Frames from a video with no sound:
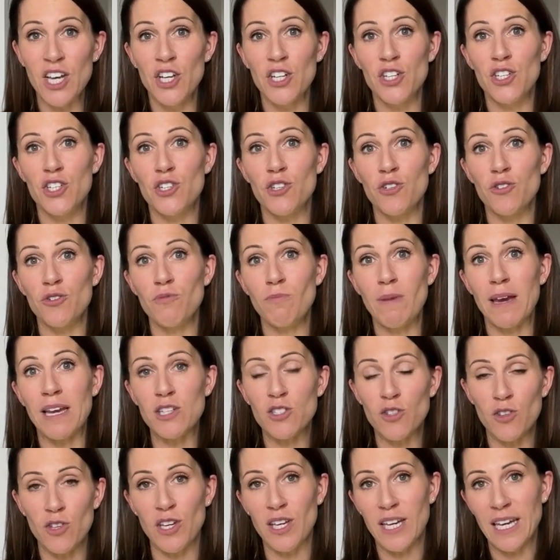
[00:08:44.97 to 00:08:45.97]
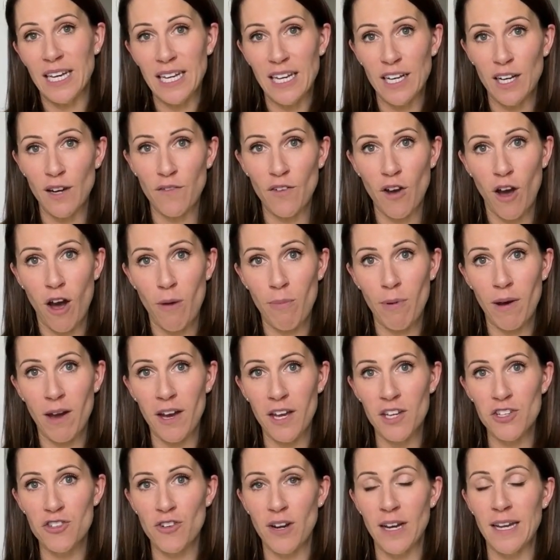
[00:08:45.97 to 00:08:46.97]
to make sure that you're getting enough
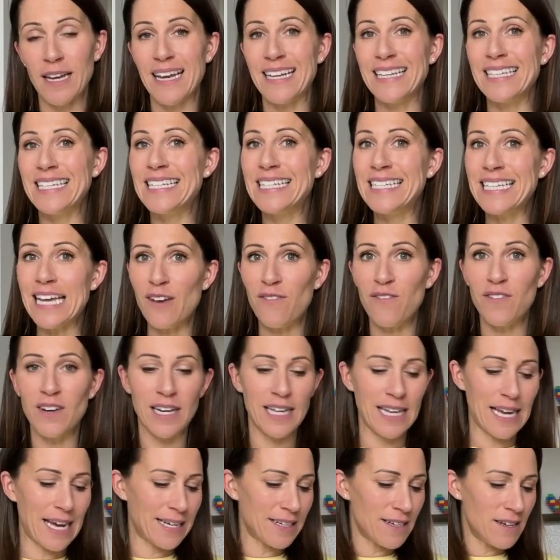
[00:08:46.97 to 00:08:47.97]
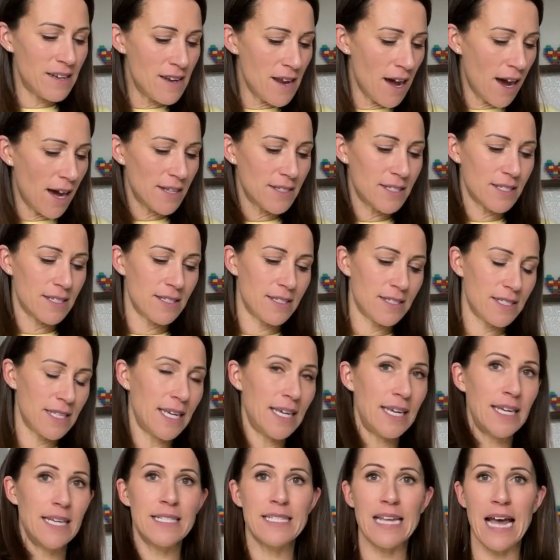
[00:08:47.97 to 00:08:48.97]
carbohydrate and definitely add nuts,
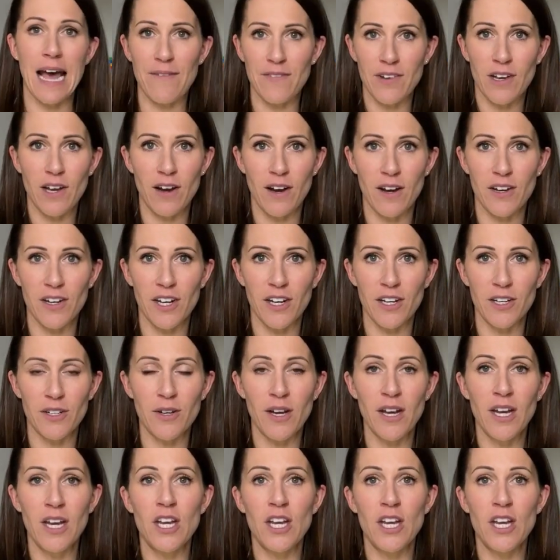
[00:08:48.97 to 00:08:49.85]
seeds, avocado